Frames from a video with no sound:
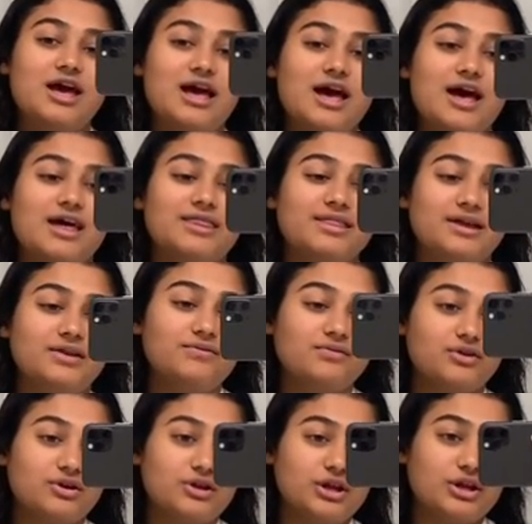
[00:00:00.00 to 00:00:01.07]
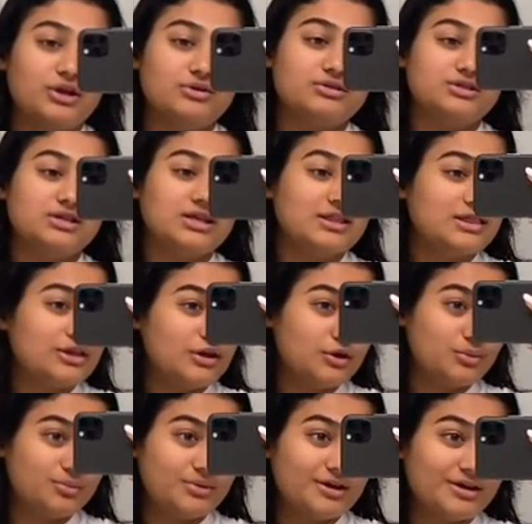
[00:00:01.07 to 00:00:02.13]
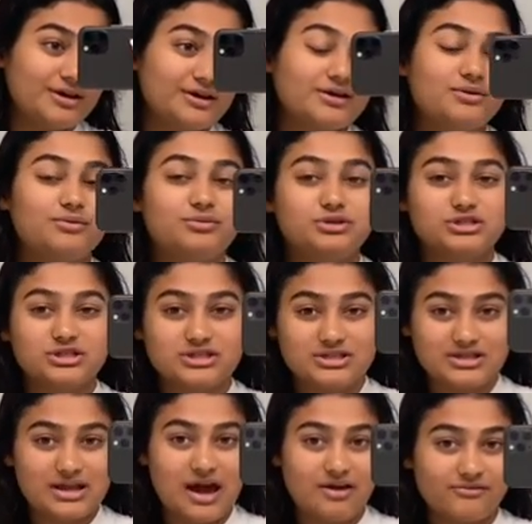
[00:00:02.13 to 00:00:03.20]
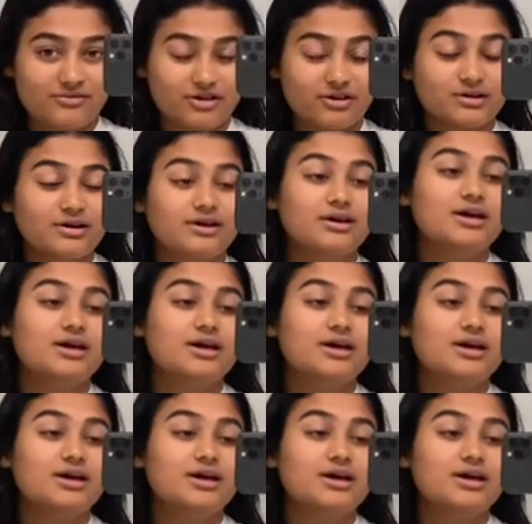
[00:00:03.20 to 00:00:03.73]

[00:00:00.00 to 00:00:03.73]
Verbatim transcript: and then we're gonna go to Ethiopia, which is in Africa.